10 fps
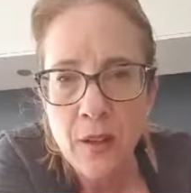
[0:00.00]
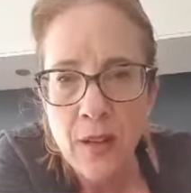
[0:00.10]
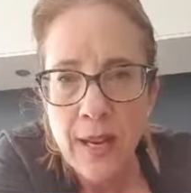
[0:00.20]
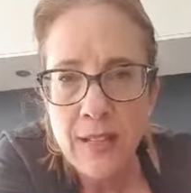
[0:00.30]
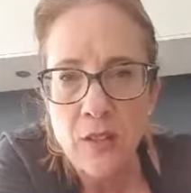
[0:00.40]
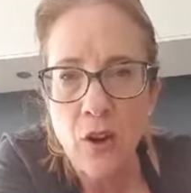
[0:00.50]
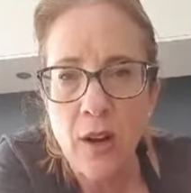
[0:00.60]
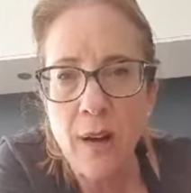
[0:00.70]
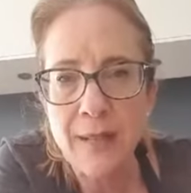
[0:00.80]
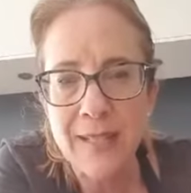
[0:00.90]
It's not
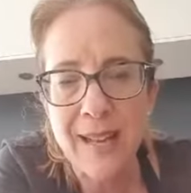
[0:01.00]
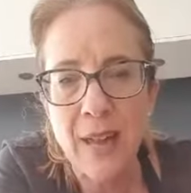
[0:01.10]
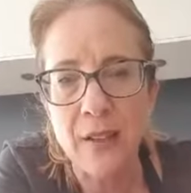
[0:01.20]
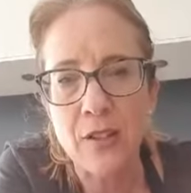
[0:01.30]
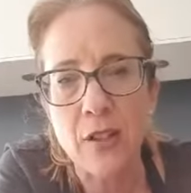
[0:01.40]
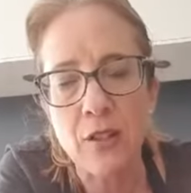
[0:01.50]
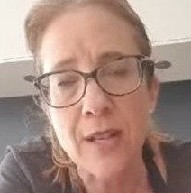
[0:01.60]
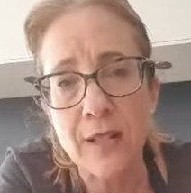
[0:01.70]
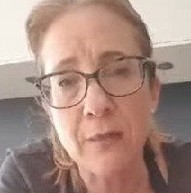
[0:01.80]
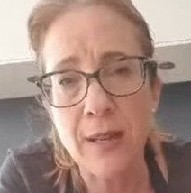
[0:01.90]
coming together. So you
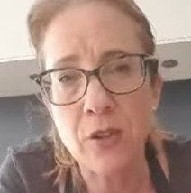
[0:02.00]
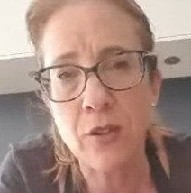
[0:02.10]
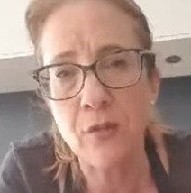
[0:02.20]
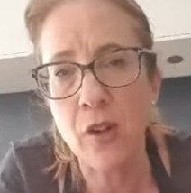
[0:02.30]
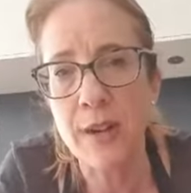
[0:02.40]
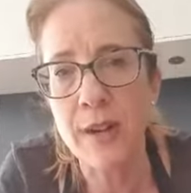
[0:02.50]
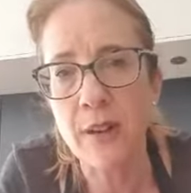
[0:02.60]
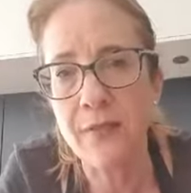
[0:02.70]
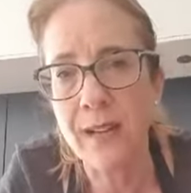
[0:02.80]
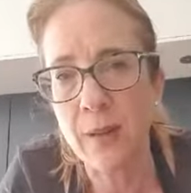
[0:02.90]
need to make sure you've got
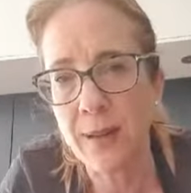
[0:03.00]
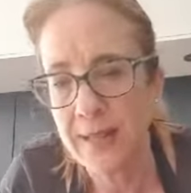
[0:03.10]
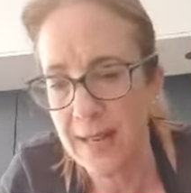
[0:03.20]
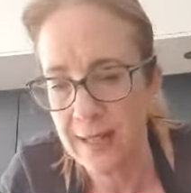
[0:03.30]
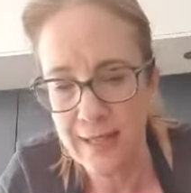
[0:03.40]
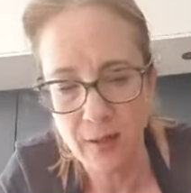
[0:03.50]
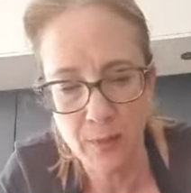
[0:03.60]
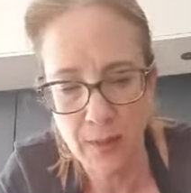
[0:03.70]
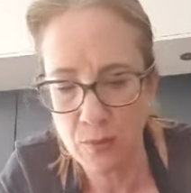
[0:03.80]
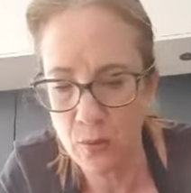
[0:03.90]
enough liquid, add a little
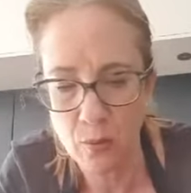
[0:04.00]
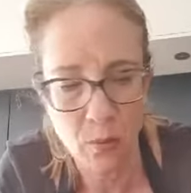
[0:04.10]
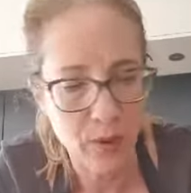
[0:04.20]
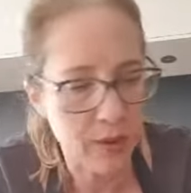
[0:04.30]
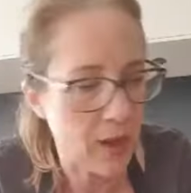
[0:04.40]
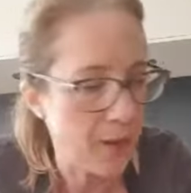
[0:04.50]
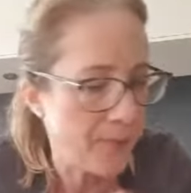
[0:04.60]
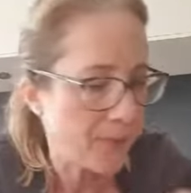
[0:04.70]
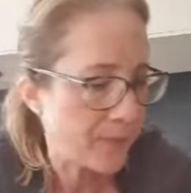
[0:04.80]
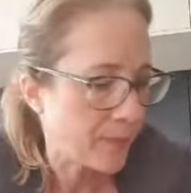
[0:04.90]
bit more water
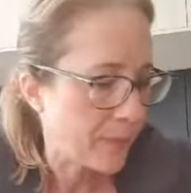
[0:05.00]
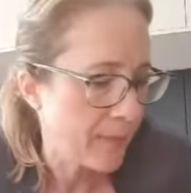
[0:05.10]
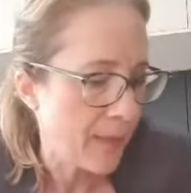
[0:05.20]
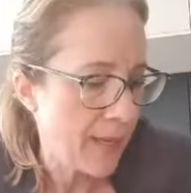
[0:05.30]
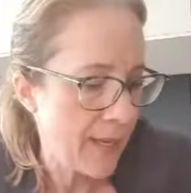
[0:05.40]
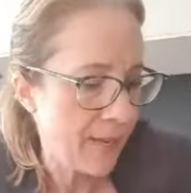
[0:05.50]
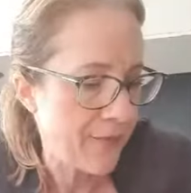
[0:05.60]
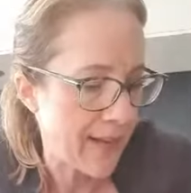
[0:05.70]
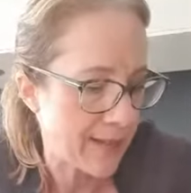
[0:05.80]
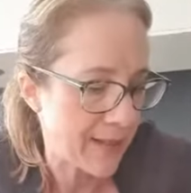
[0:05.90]
if
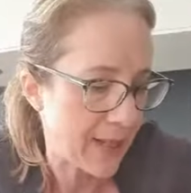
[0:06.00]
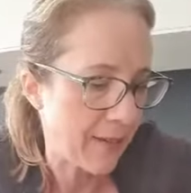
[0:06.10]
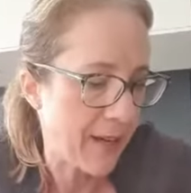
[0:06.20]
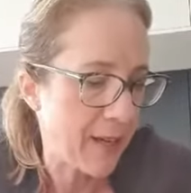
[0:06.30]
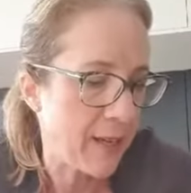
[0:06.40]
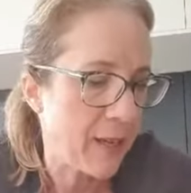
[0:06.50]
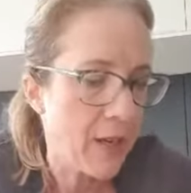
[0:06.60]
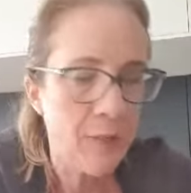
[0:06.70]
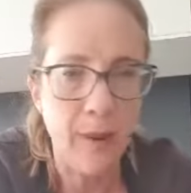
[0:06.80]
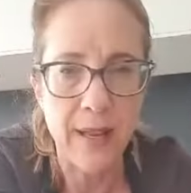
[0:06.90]
necessary.
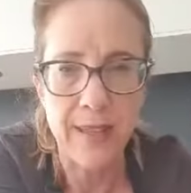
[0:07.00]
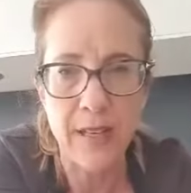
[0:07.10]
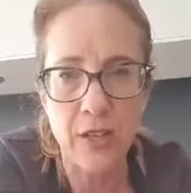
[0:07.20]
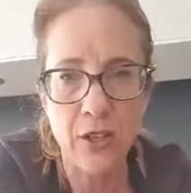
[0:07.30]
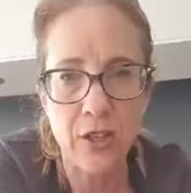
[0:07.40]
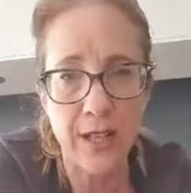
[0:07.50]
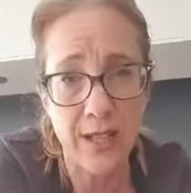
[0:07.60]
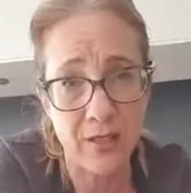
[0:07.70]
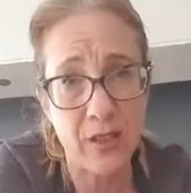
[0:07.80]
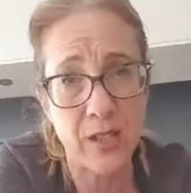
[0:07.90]
But I think usually
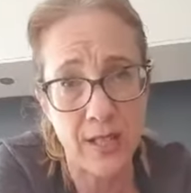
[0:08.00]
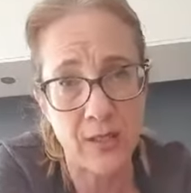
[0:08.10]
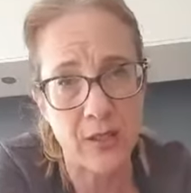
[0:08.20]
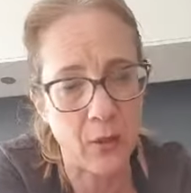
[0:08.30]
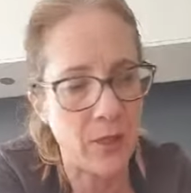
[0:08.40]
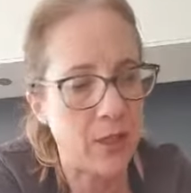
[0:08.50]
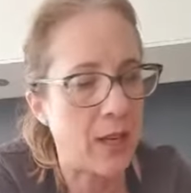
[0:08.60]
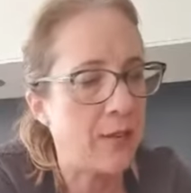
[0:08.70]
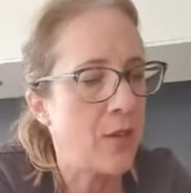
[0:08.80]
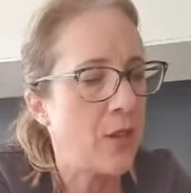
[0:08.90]
you just need to squish it.
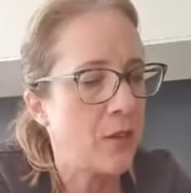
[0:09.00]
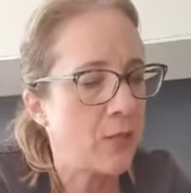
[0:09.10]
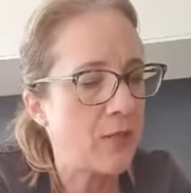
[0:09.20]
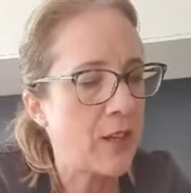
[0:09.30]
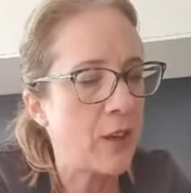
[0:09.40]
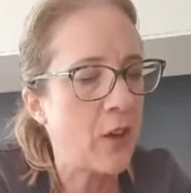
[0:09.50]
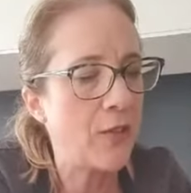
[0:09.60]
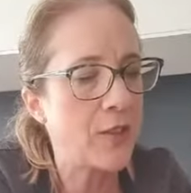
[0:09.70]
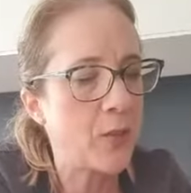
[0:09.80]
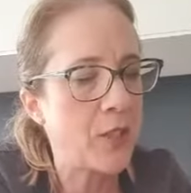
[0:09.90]
So we've done a lot of
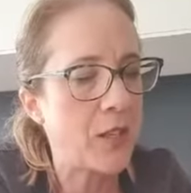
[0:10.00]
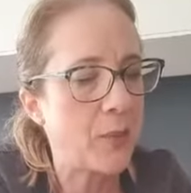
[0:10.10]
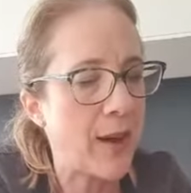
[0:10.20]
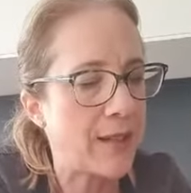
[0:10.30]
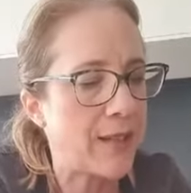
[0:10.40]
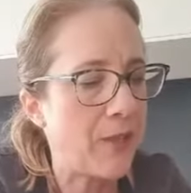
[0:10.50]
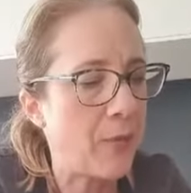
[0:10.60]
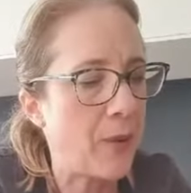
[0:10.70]
squishing practice, haven't we?